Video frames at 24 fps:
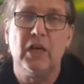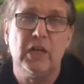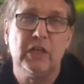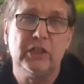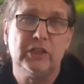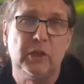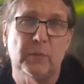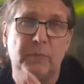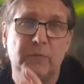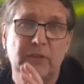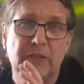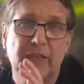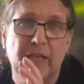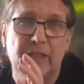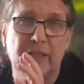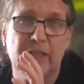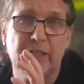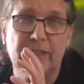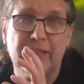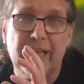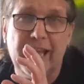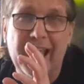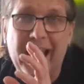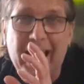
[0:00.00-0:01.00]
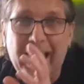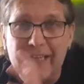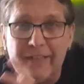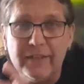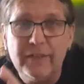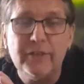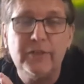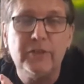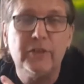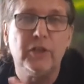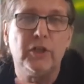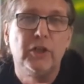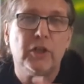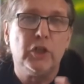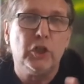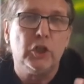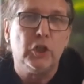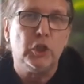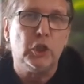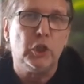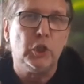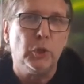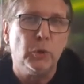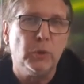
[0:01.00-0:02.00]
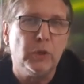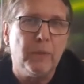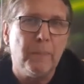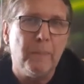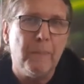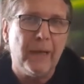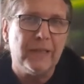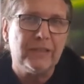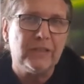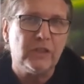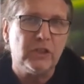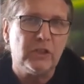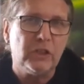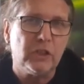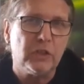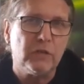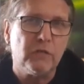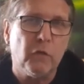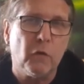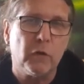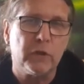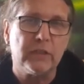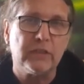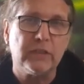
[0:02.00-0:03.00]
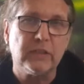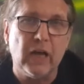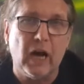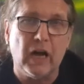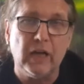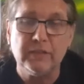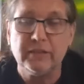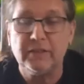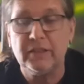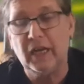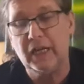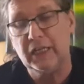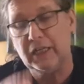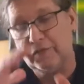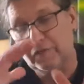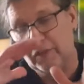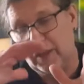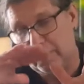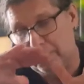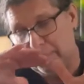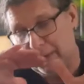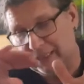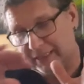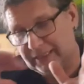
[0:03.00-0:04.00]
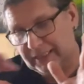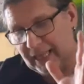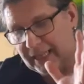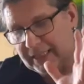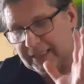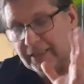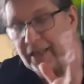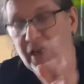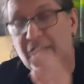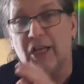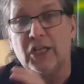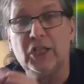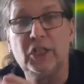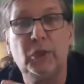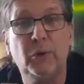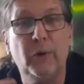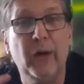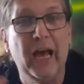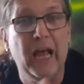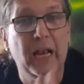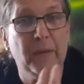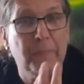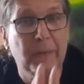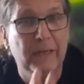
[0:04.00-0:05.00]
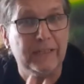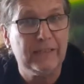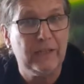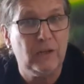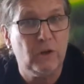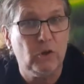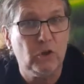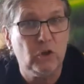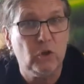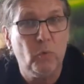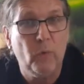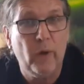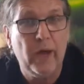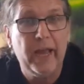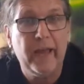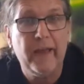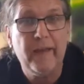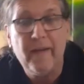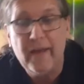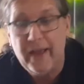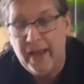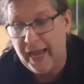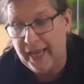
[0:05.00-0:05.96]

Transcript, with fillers: something that is added to the messages for the star sign, if that makes sense, to help us along the way.